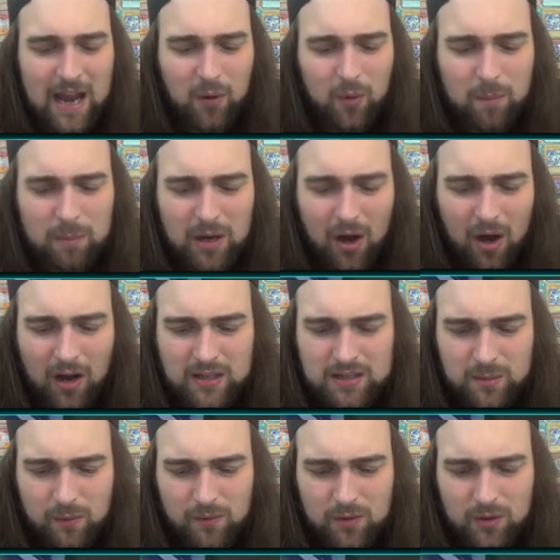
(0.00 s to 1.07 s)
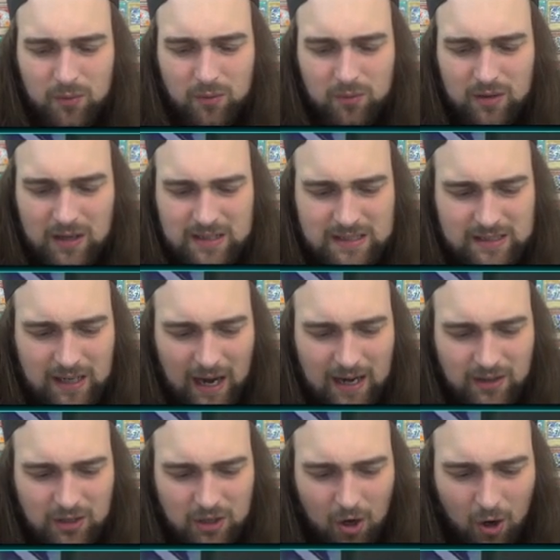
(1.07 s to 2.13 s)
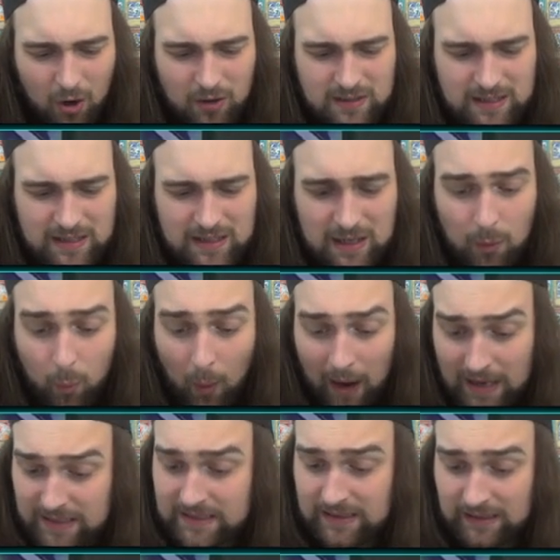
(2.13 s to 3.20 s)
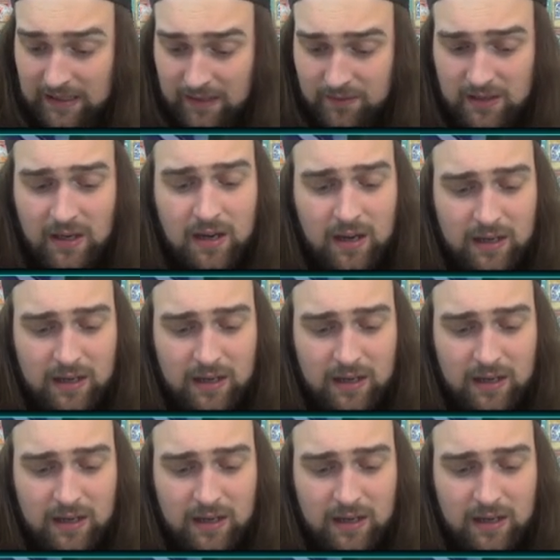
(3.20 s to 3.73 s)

It would be awesome if you assign the cards in the white sleeves.